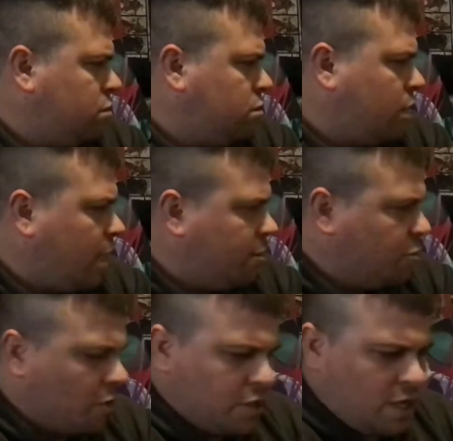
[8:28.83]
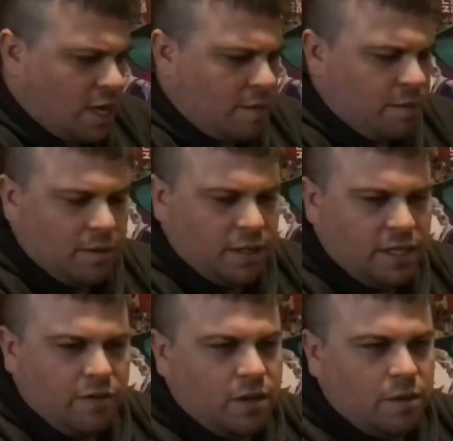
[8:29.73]
Games Workshop and
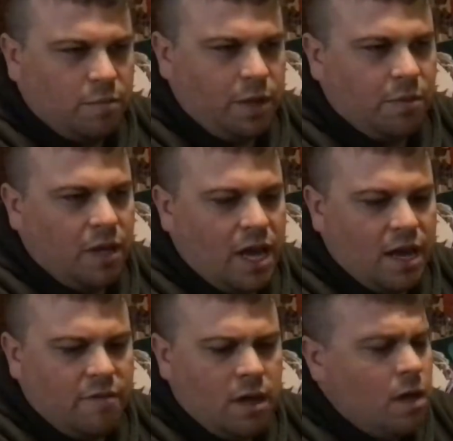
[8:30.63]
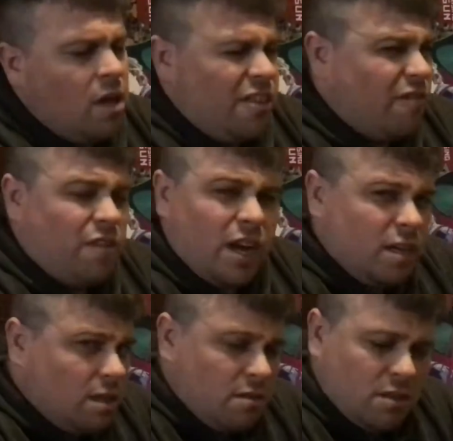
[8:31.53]
different people have, they're fine,
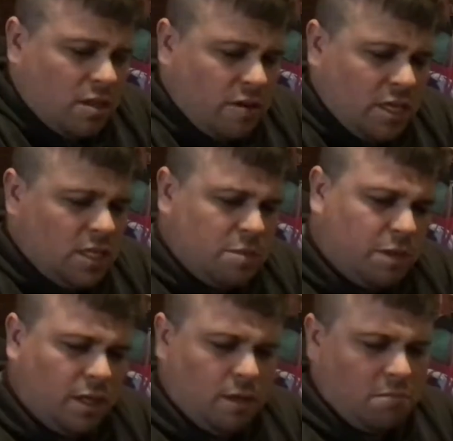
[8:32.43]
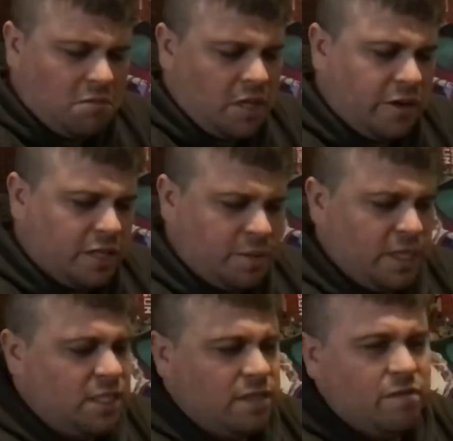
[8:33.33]
they're nice, but they're
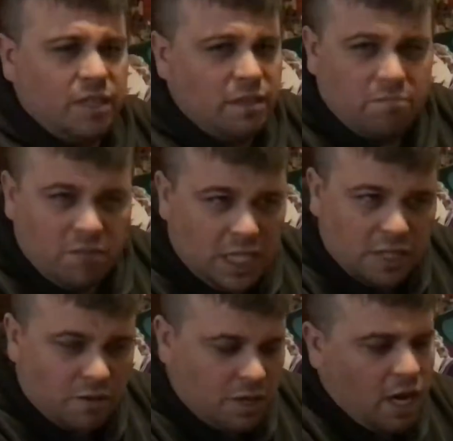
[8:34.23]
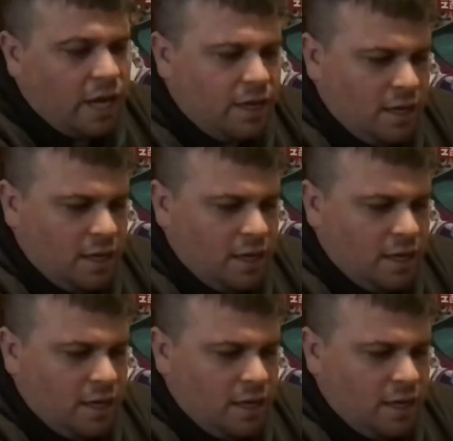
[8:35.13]
expensive, and these are not.